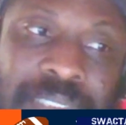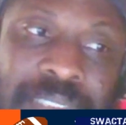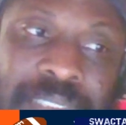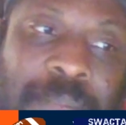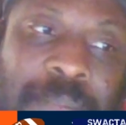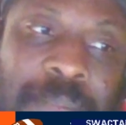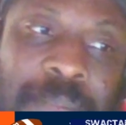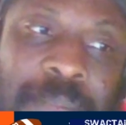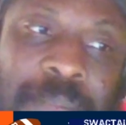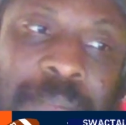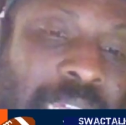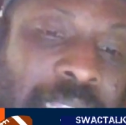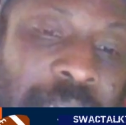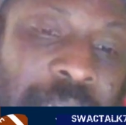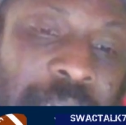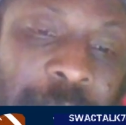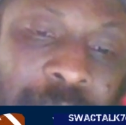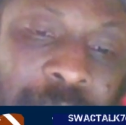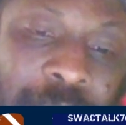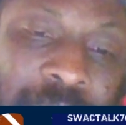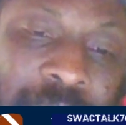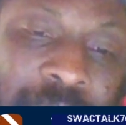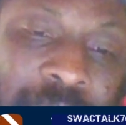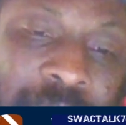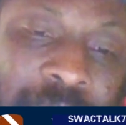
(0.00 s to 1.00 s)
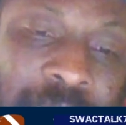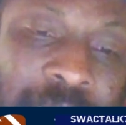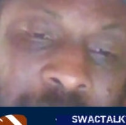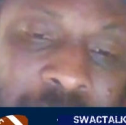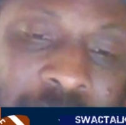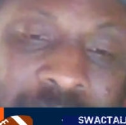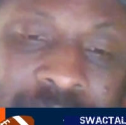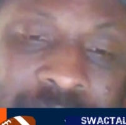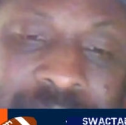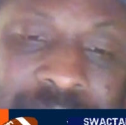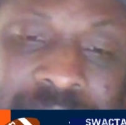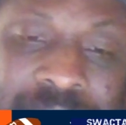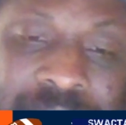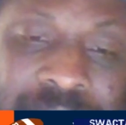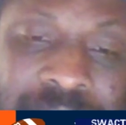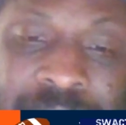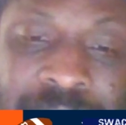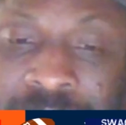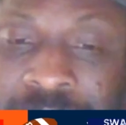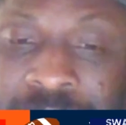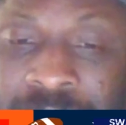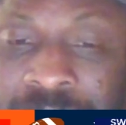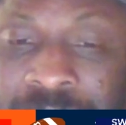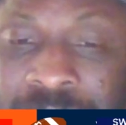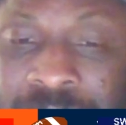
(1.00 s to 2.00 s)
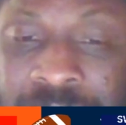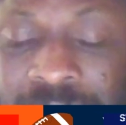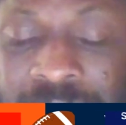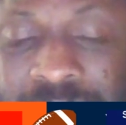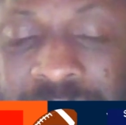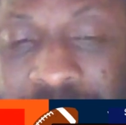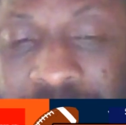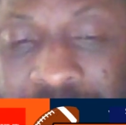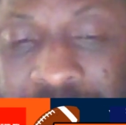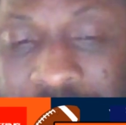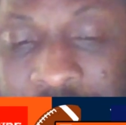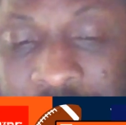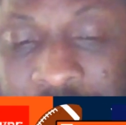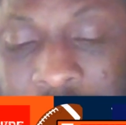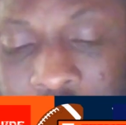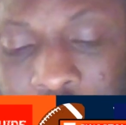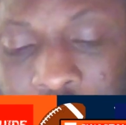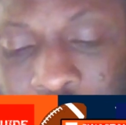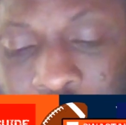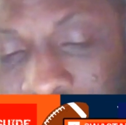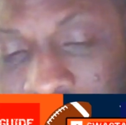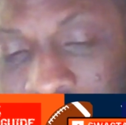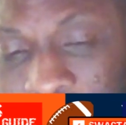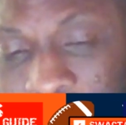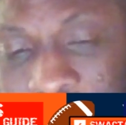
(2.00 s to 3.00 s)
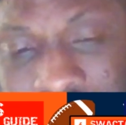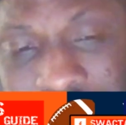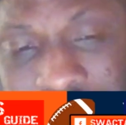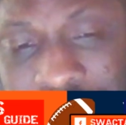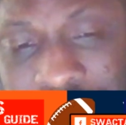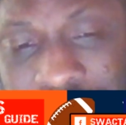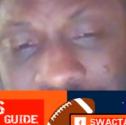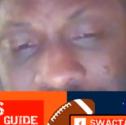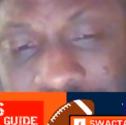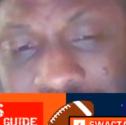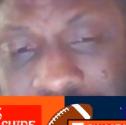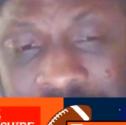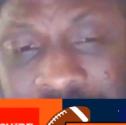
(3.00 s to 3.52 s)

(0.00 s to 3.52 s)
solid running backs, and an improving offensive line